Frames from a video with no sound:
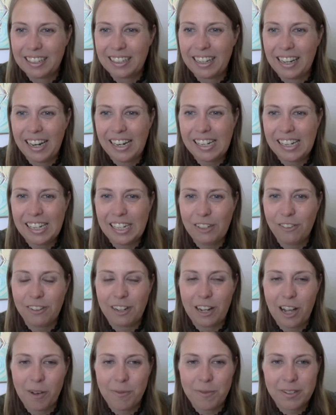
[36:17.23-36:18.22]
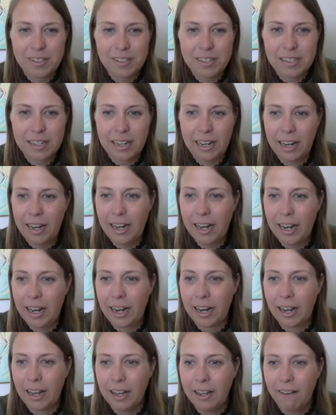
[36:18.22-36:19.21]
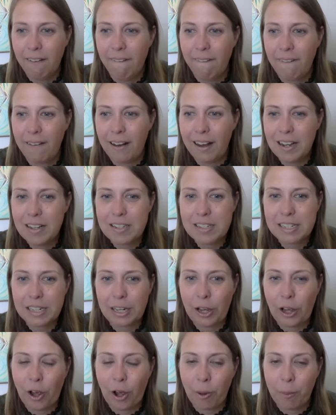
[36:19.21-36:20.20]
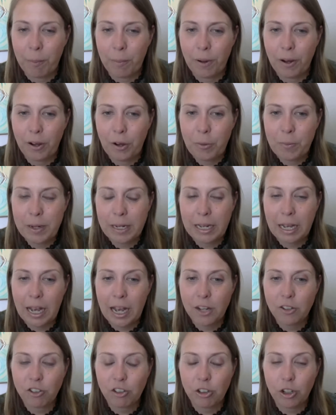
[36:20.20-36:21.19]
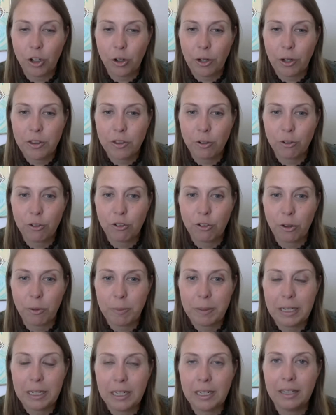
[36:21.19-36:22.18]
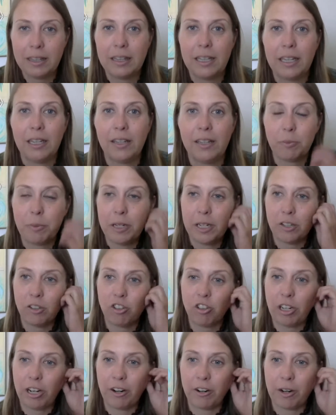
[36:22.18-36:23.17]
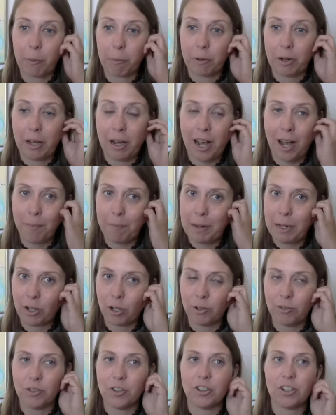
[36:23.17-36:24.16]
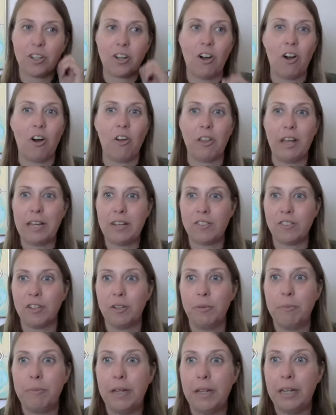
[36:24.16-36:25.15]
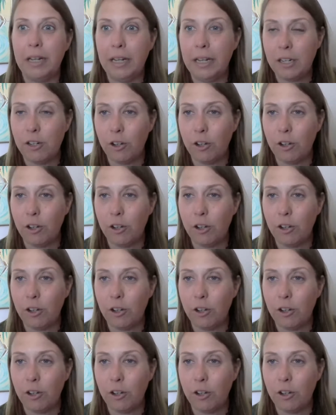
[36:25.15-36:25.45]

Thank you. Namaste. Awesome. Oh my gosh. And there's so many things being shared. I'm going to hop back over to the call lines in a minute.